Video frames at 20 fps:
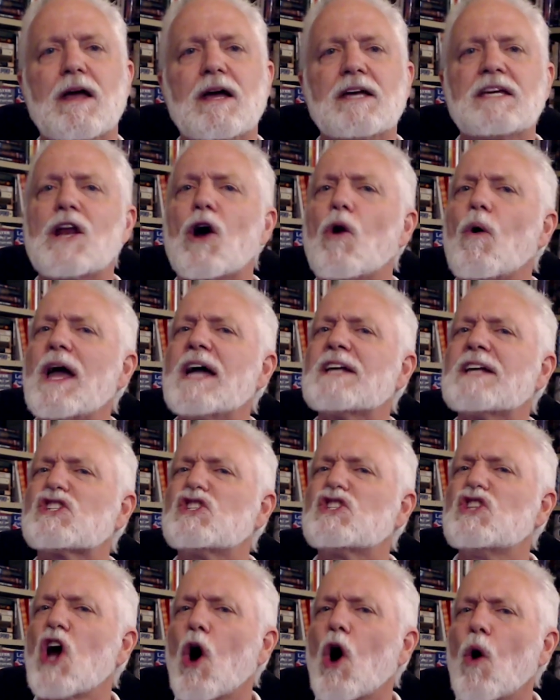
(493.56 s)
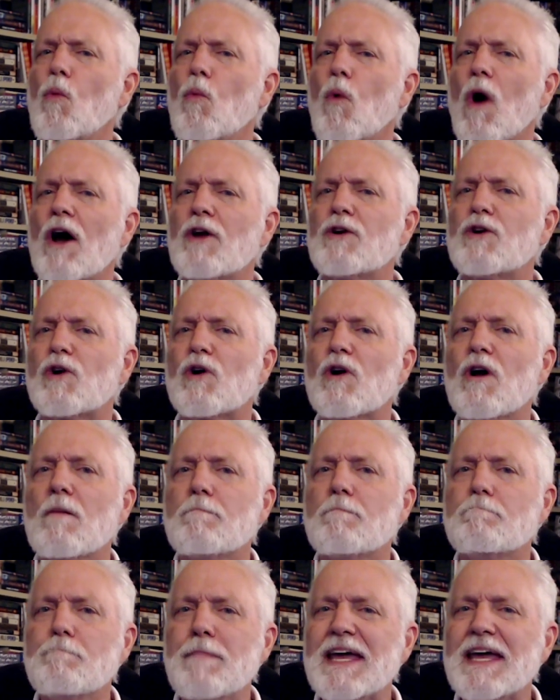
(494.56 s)
You know, it's no wonder
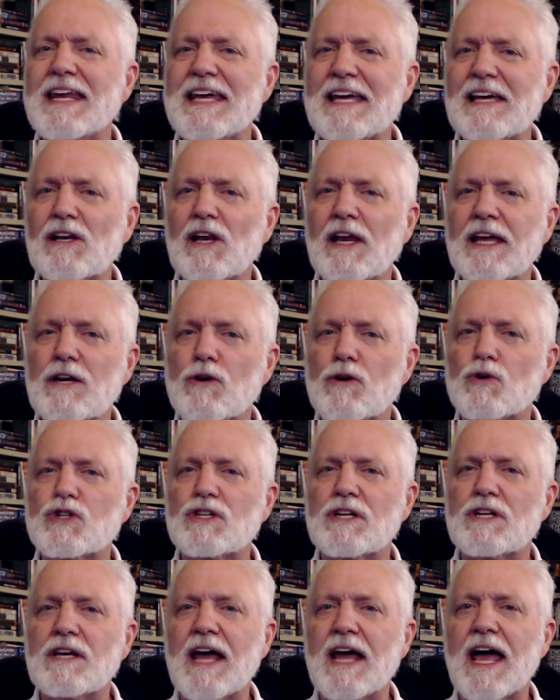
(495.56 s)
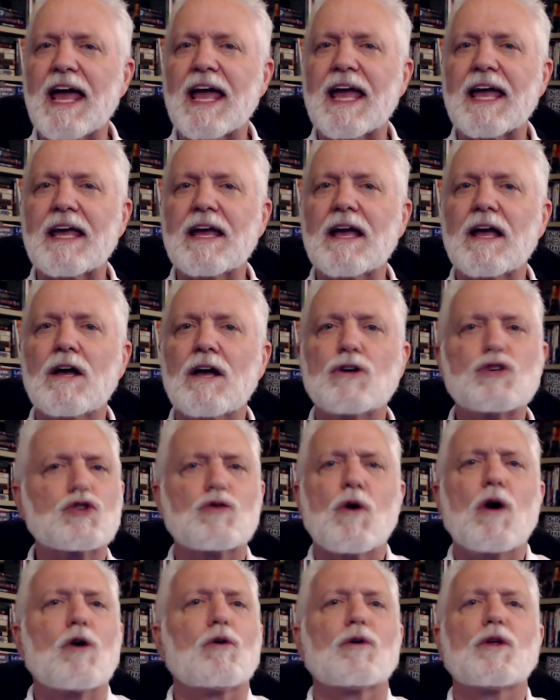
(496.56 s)
many leaders today
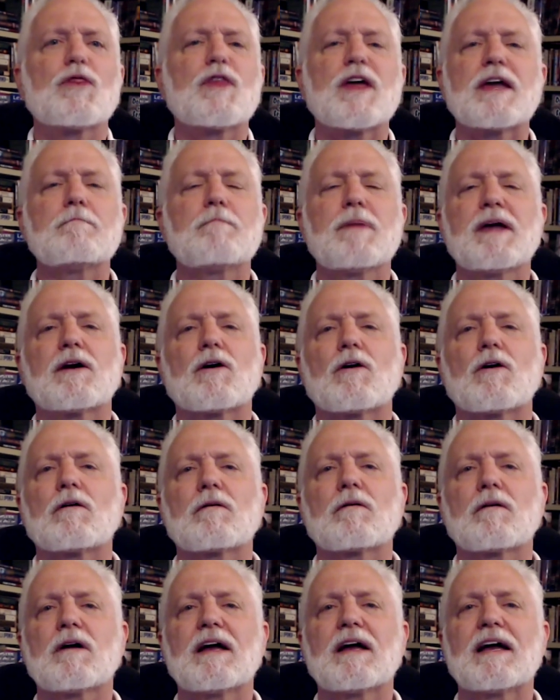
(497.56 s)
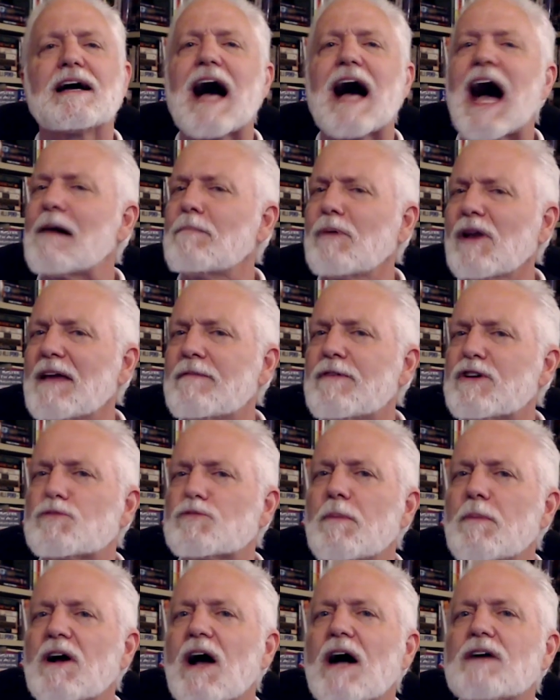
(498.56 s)
struggle to think bigger. I believe it's
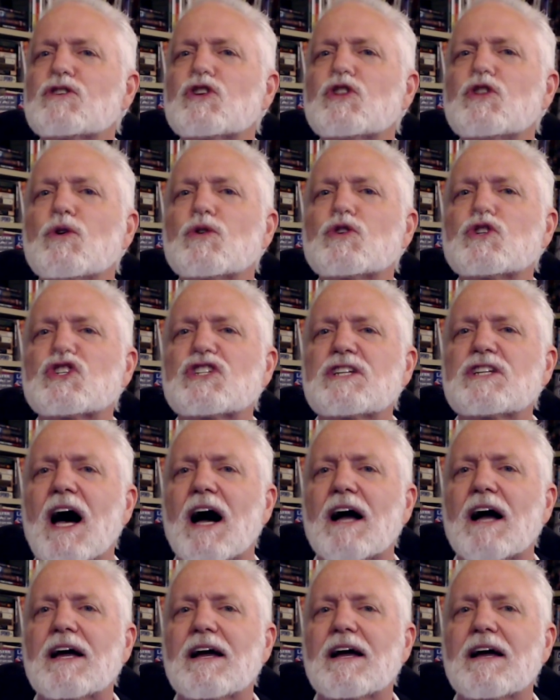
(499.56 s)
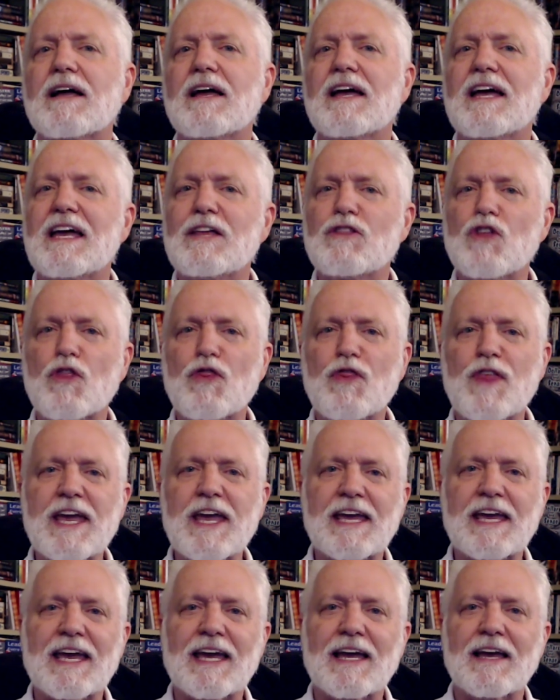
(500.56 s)
because they're stuck in the
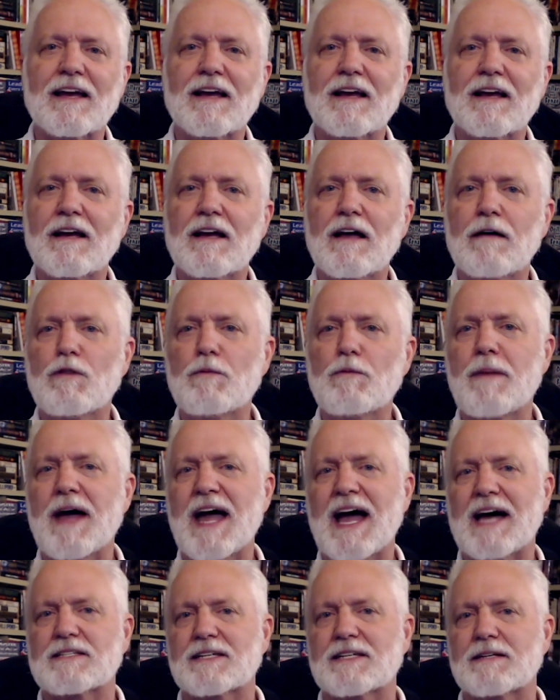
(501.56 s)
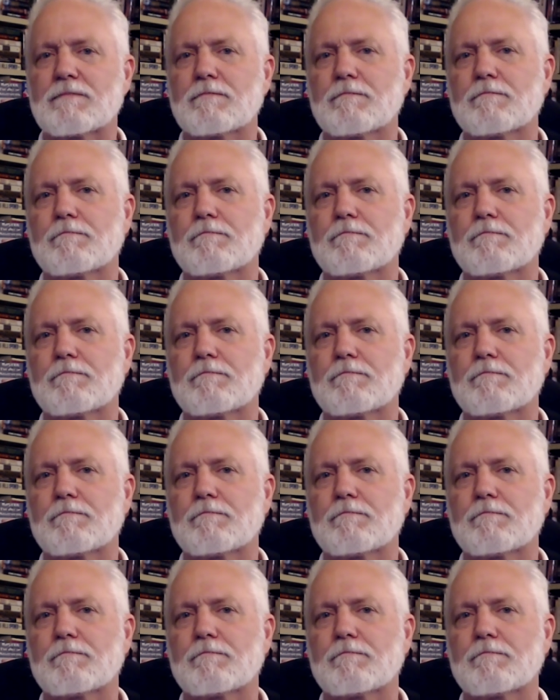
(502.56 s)
thinking of the past.